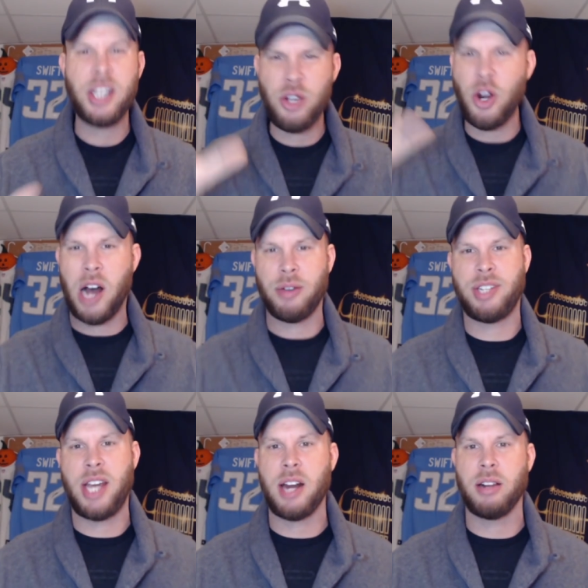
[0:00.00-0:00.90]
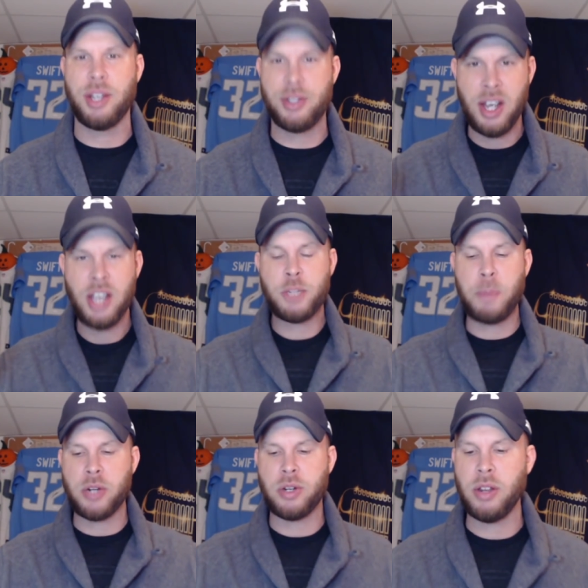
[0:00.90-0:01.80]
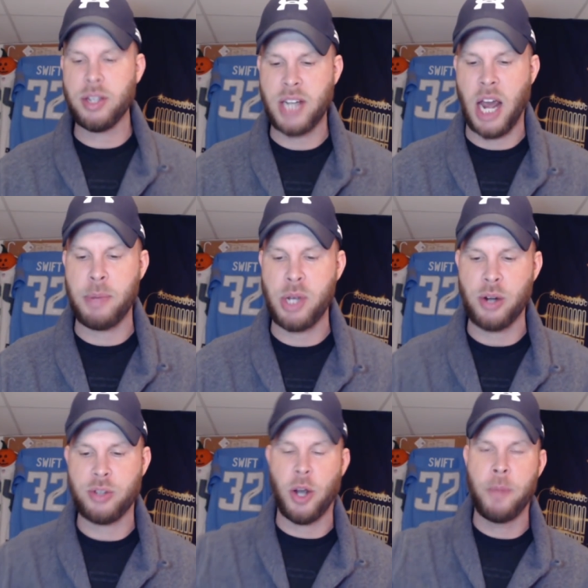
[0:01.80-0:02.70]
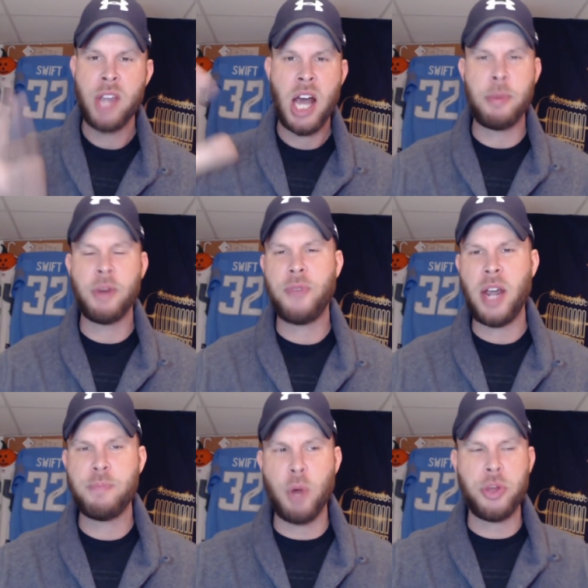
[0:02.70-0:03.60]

You know how Seattle is, especially this time of year. So I'm going to fade both